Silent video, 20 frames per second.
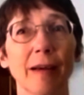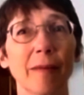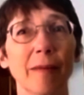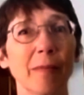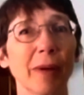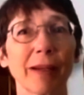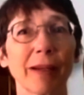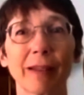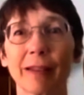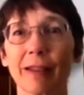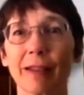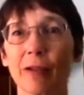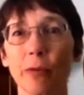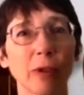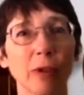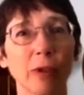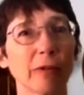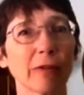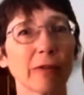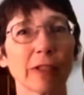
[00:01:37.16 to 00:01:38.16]
but you
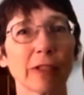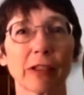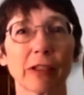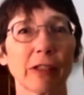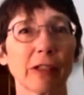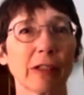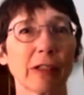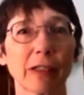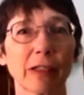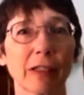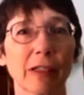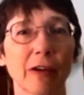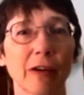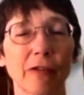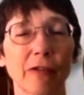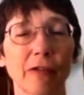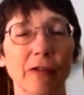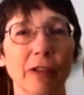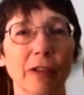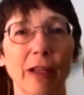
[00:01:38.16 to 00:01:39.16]
will return to your
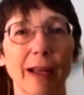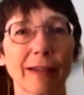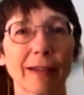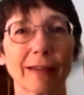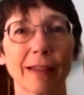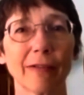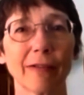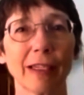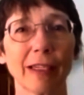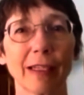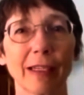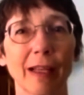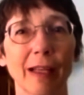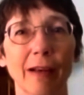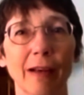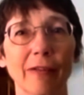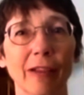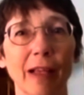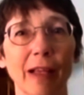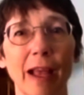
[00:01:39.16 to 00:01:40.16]
full activity
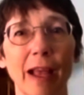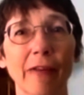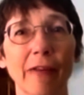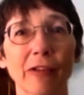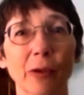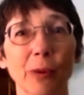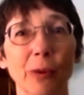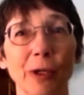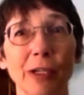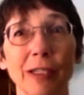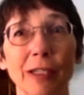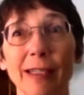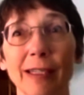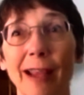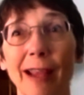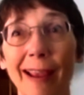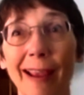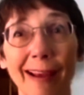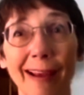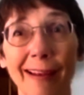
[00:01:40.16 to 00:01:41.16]
level afterwards,
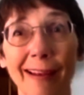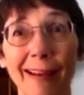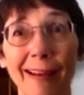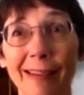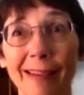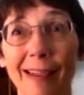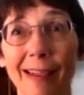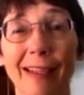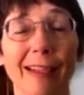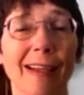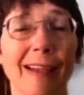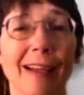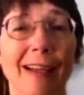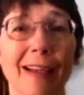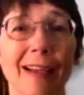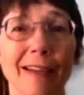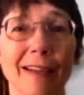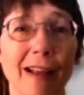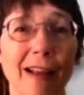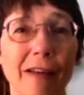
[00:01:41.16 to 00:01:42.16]
and
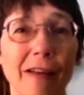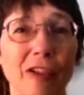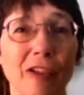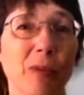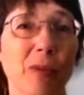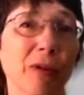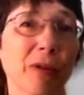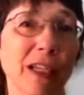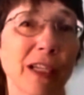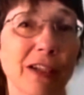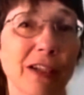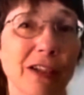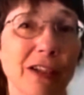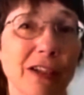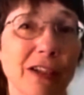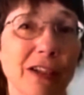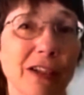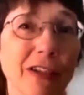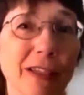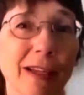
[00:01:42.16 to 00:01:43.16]
you'll have a spring in your
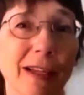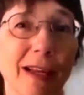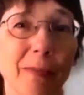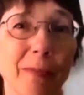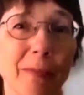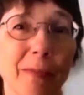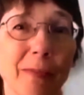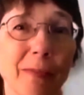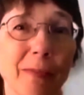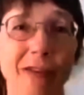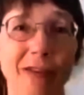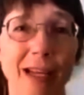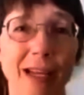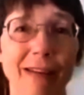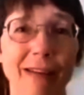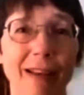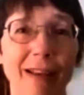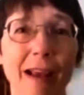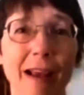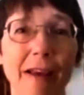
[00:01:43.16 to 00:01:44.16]
step because you
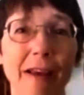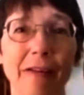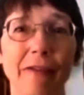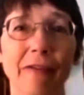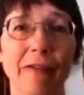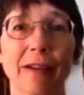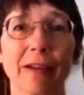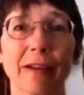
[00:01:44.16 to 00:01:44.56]
saved a life.